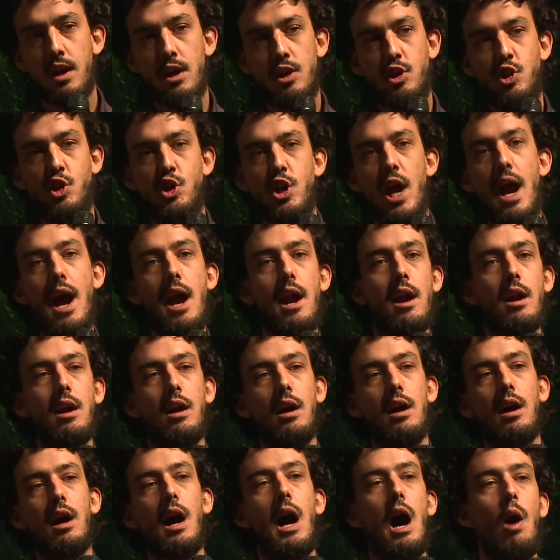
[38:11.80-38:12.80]
share
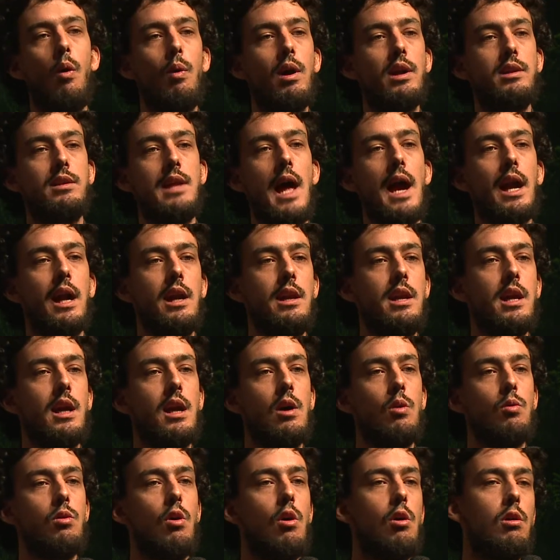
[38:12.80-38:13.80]
our
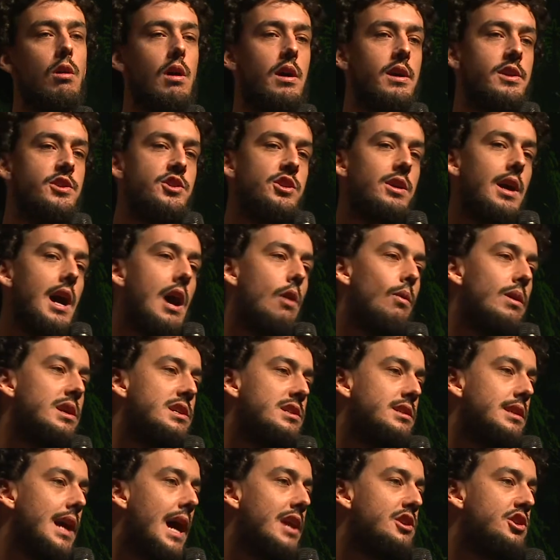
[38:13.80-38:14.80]
technical knowledge, our
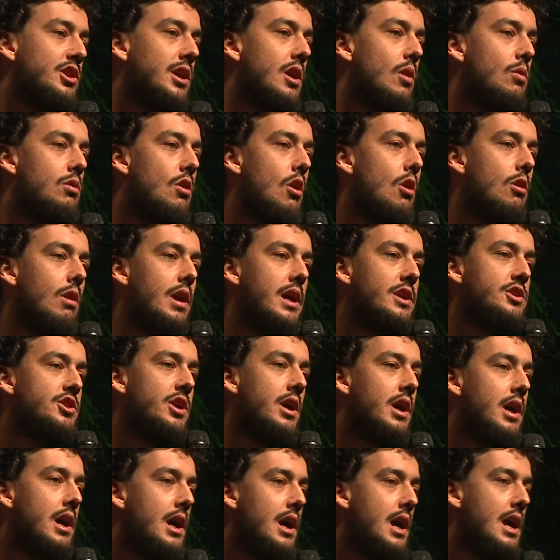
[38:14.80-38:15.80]
statistical knowledge,
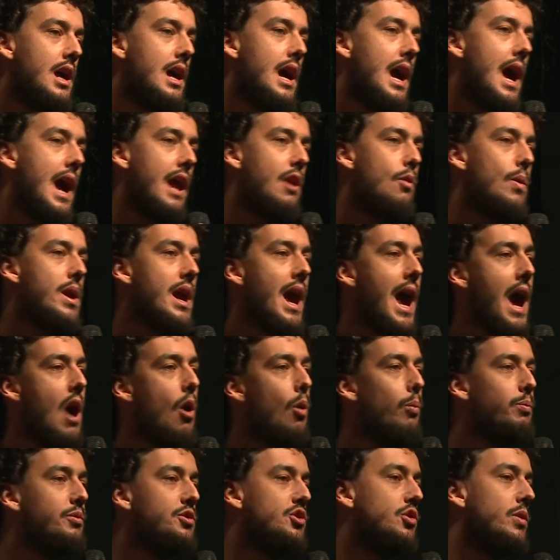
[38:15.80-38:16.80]
and we
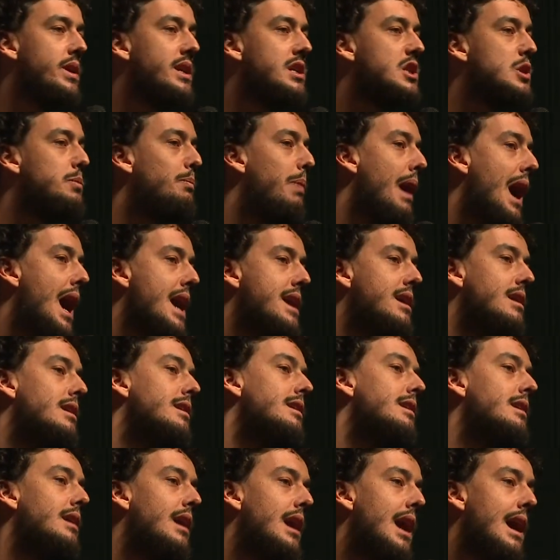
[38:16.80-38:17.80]
help to
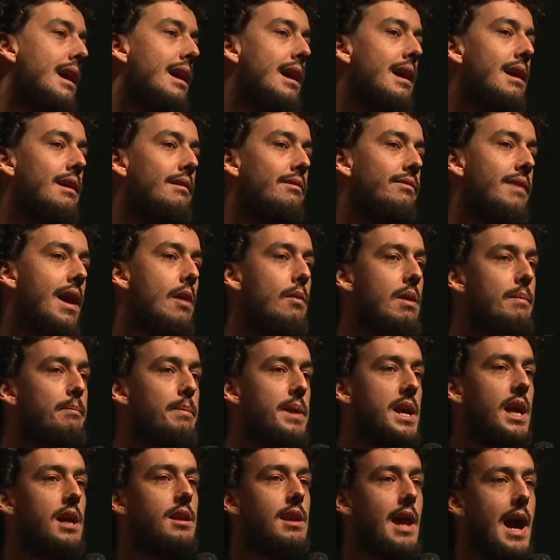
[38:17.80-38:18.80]
inspire a very
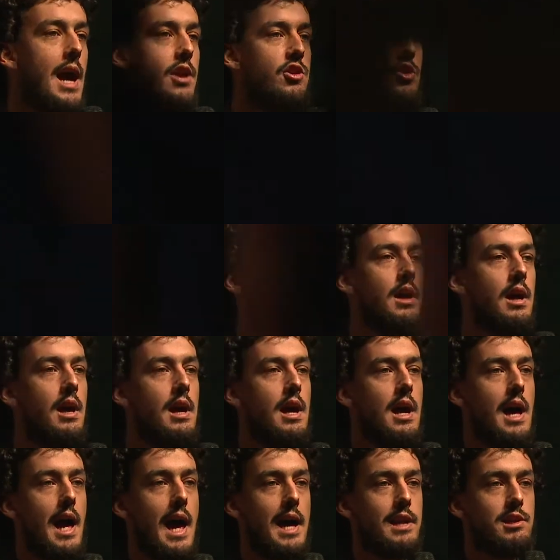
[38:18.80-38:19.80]
big network
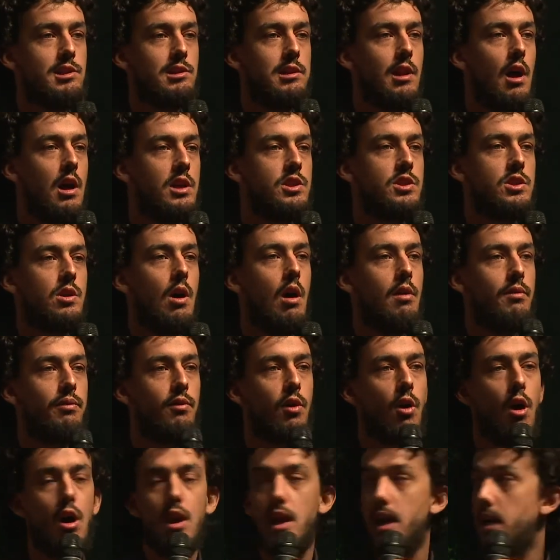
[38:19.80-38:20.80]
as lots of
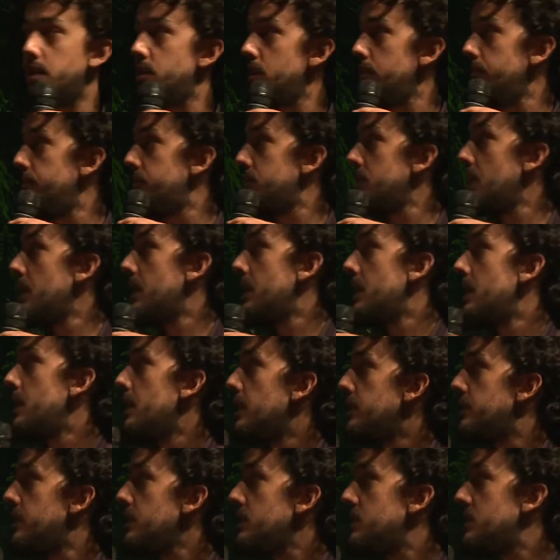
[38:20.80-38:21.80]
collectives.
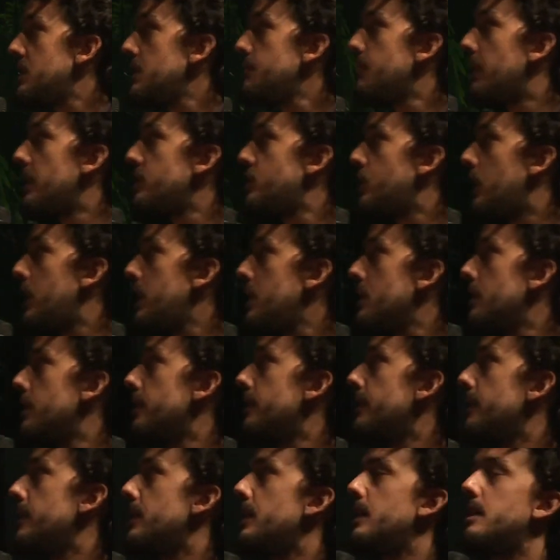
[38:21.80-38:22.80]
This image
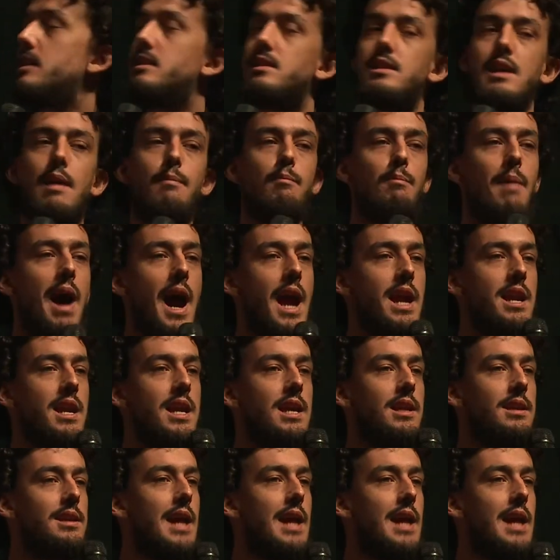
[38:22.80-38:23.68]
here, it's a mining